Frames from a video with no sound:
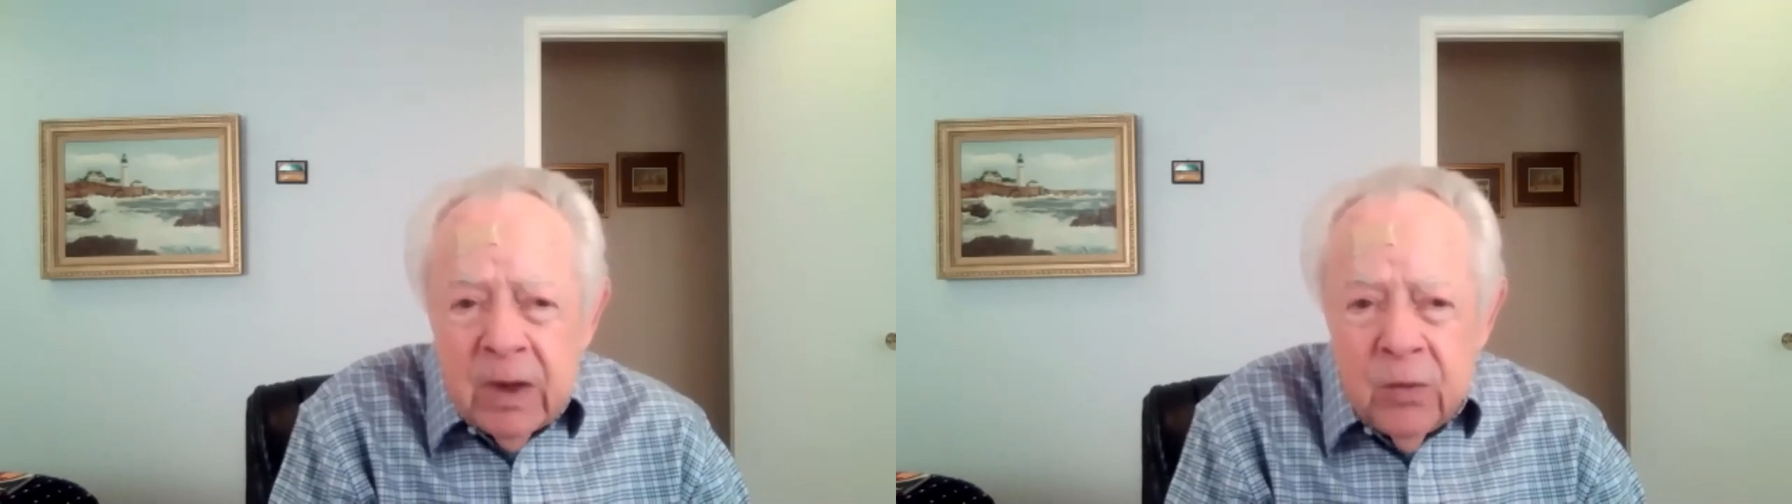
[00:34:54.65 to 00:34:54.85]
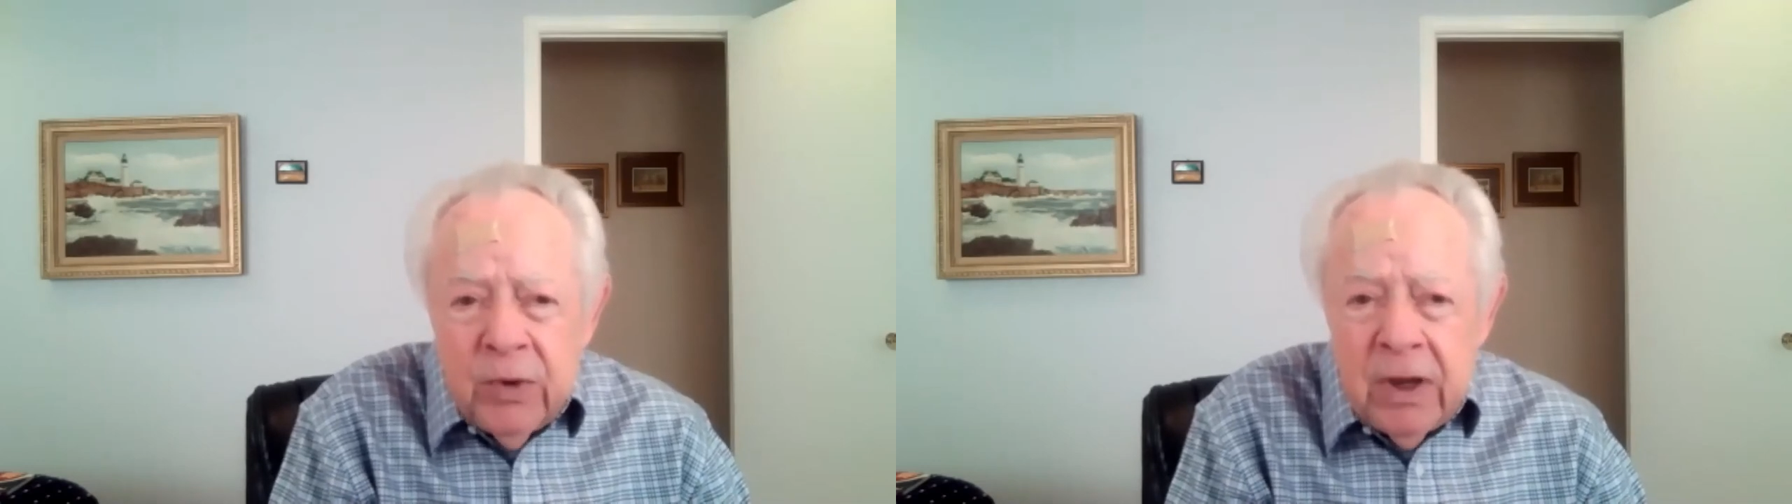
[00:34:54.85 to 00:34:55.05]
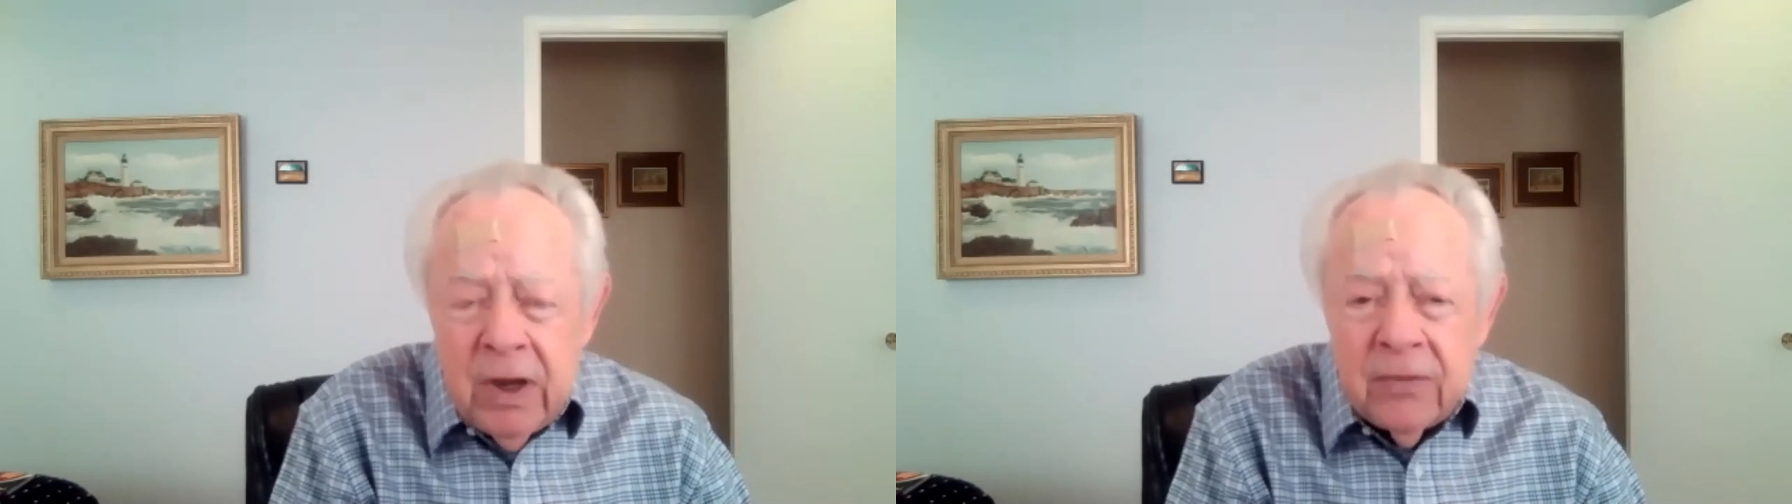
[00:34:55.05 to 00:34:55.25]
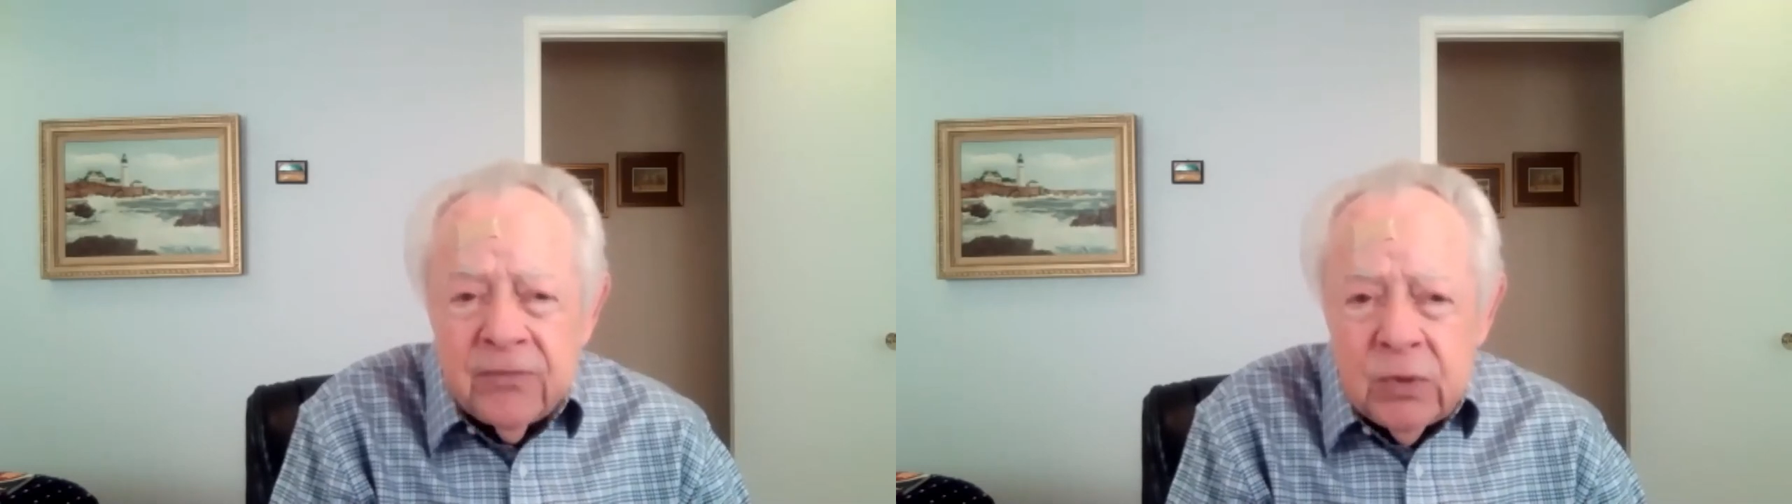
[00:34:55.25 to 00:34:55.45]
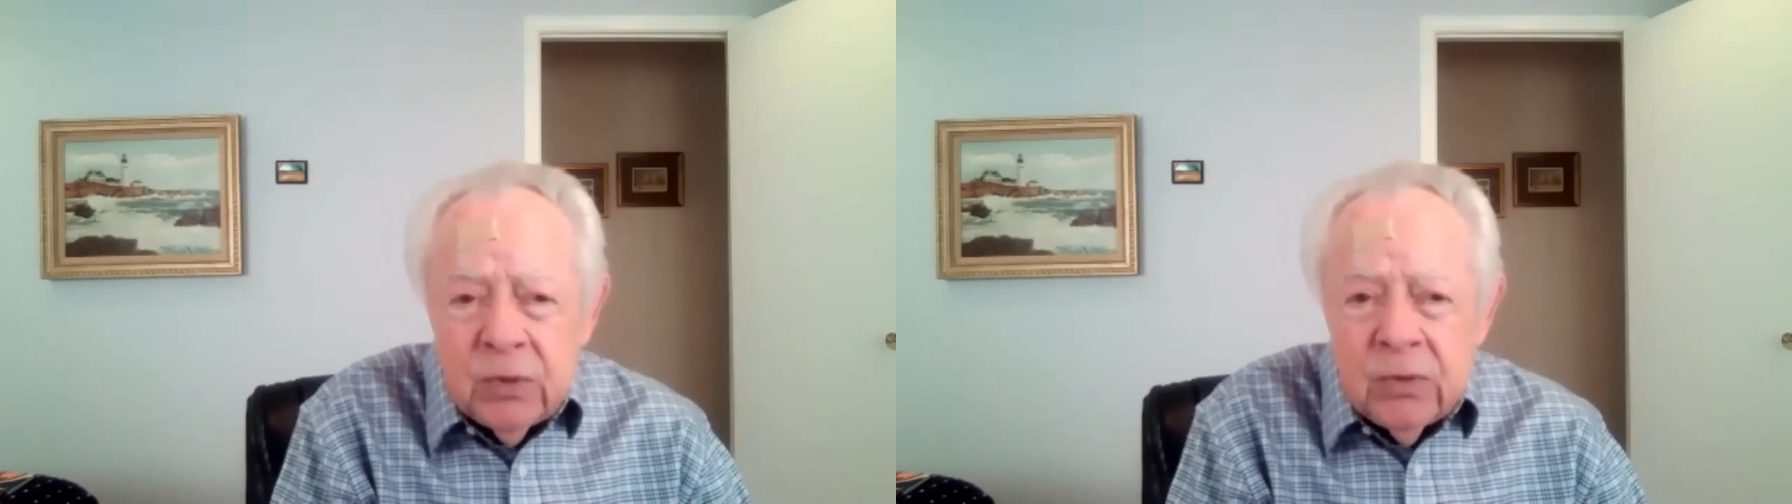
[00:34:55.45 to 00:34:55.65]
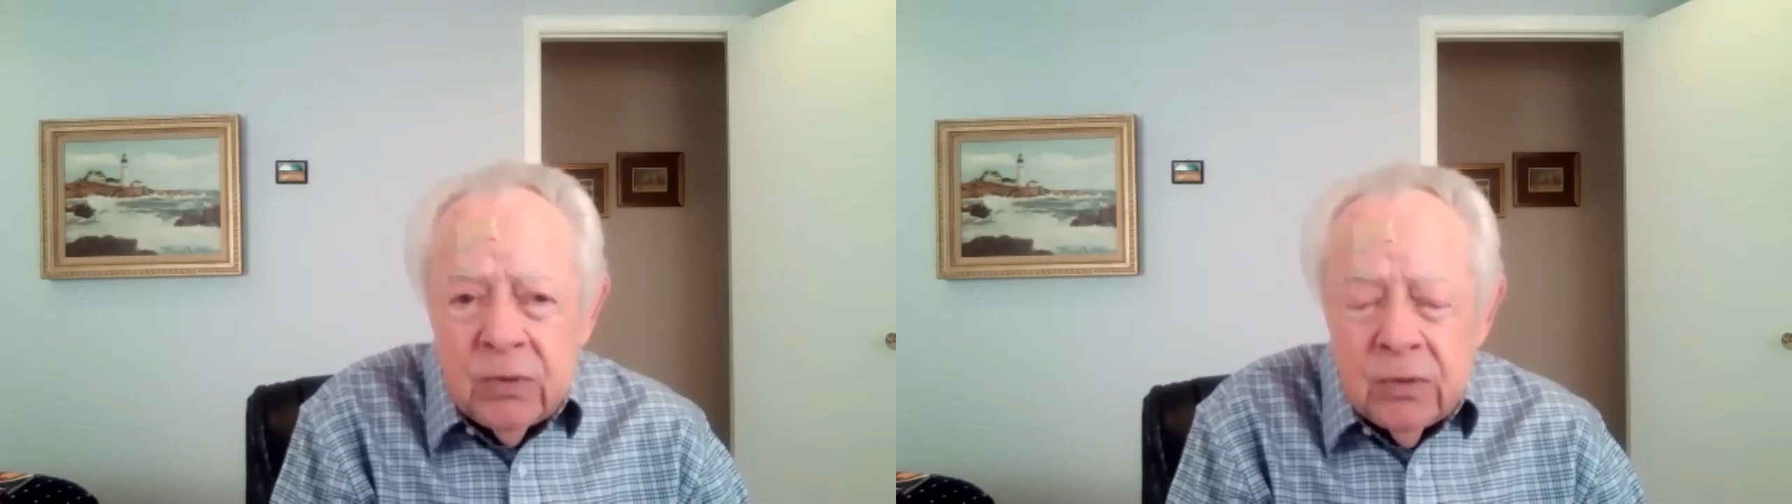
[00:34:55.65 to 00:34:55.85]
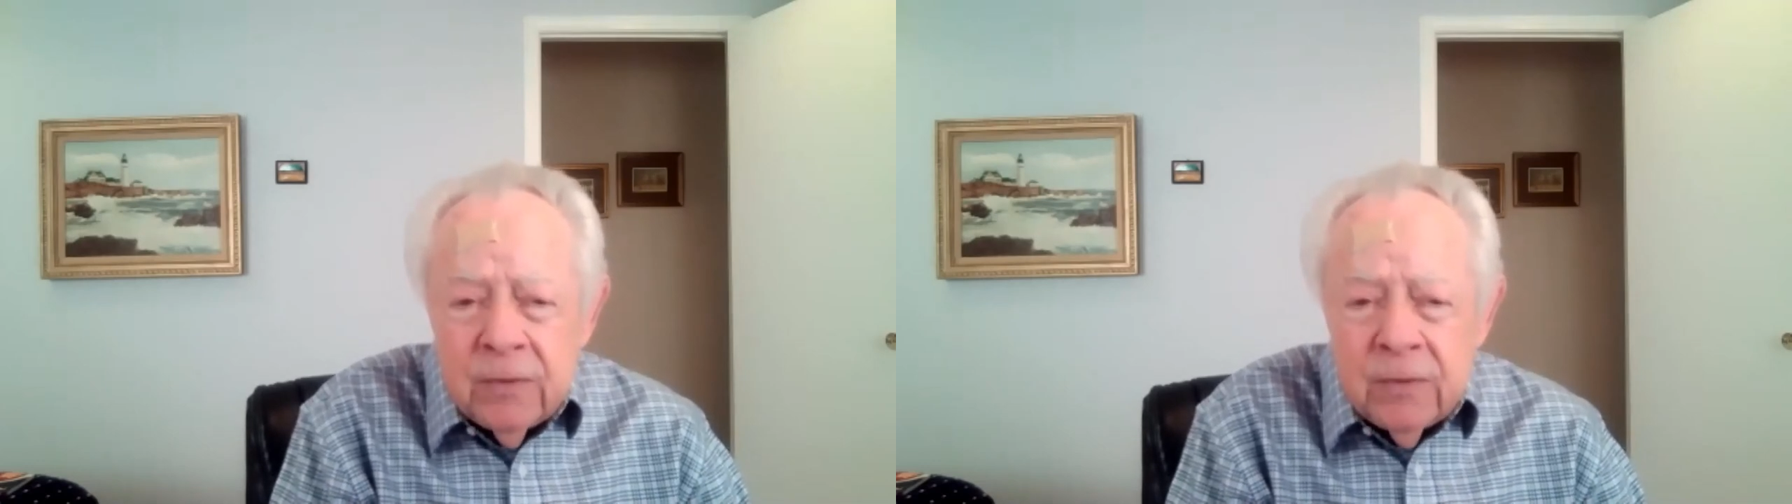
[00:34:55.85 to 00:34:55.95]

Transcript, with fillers: we have to